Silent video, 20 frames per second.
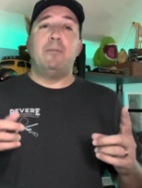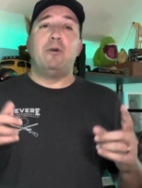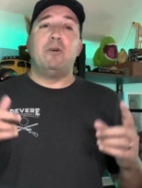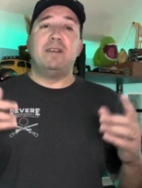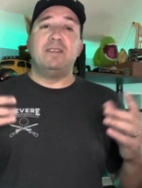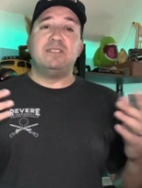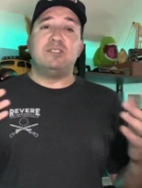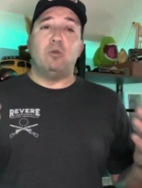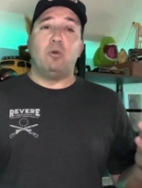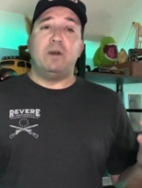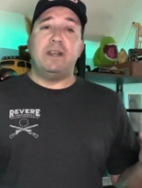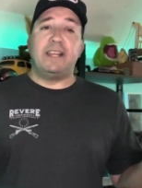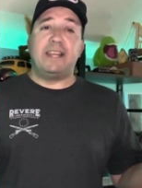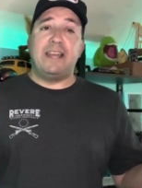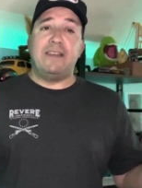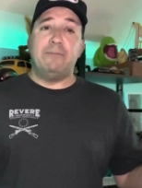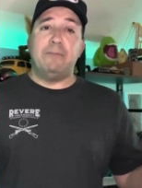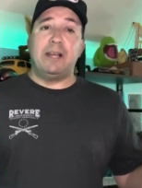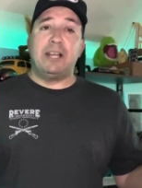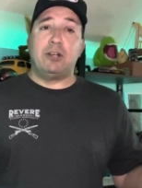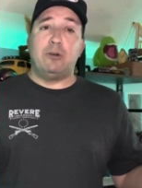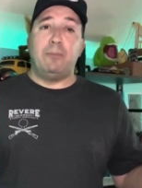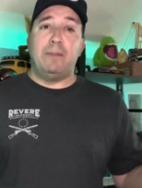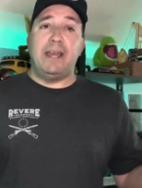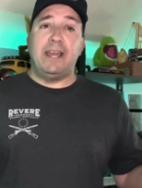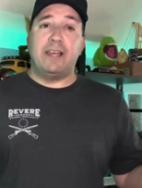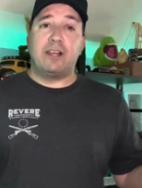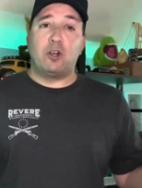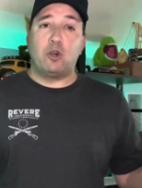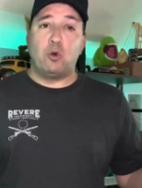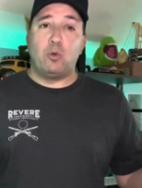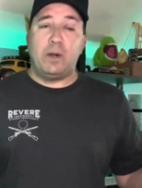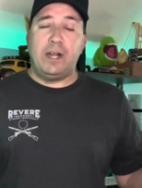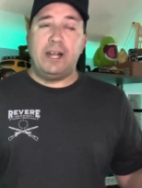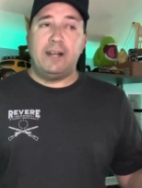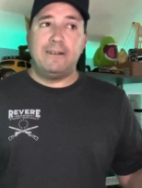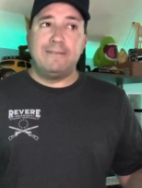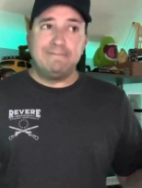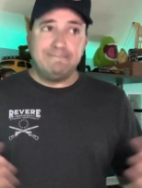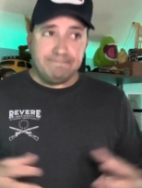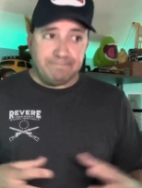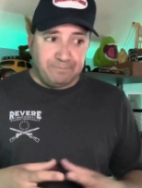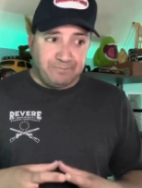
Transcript: Boys, the one that gave Michael Bay a career.